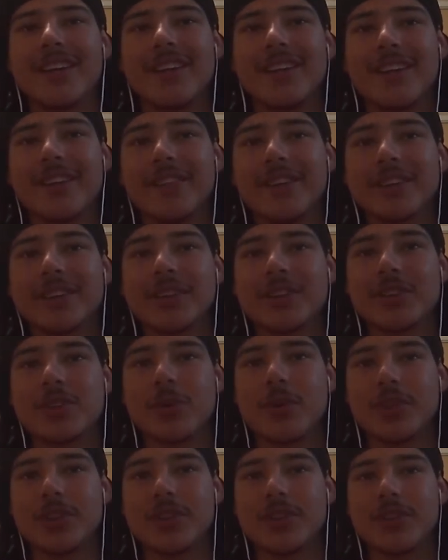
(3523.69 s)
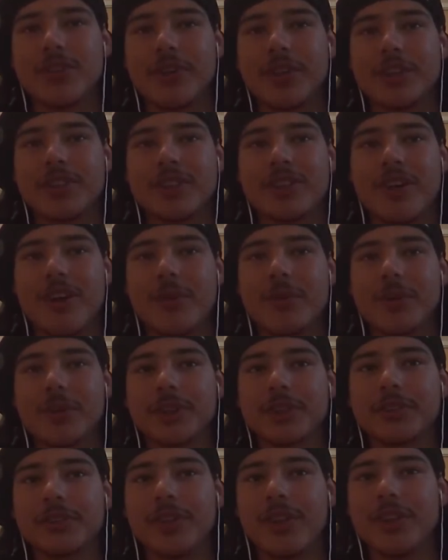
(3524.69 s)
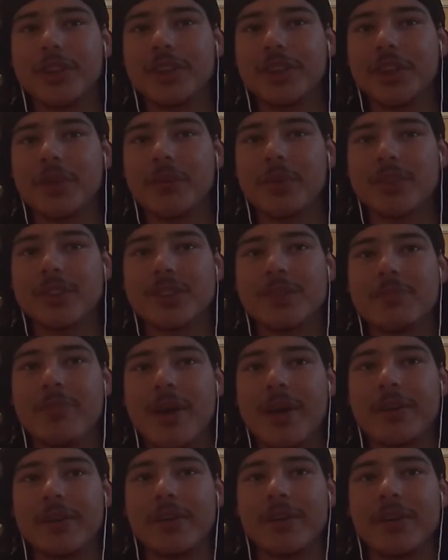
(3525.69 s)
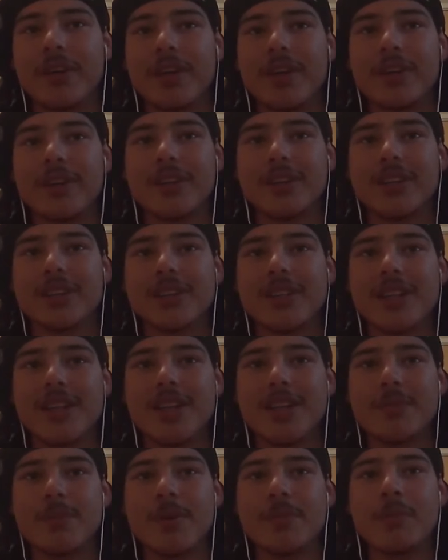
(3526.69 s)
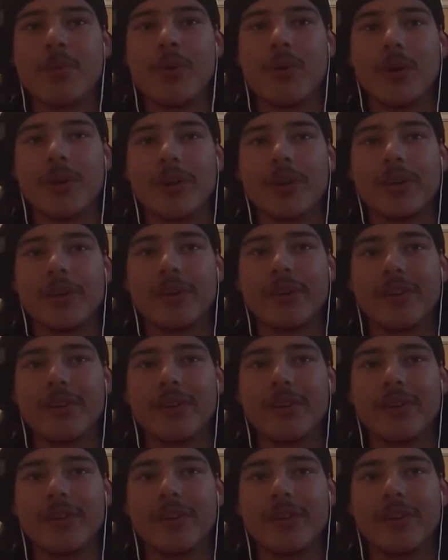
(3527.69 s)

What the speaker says: the original Toy Story Star Wars trilogy was better. There doesn't need to be more.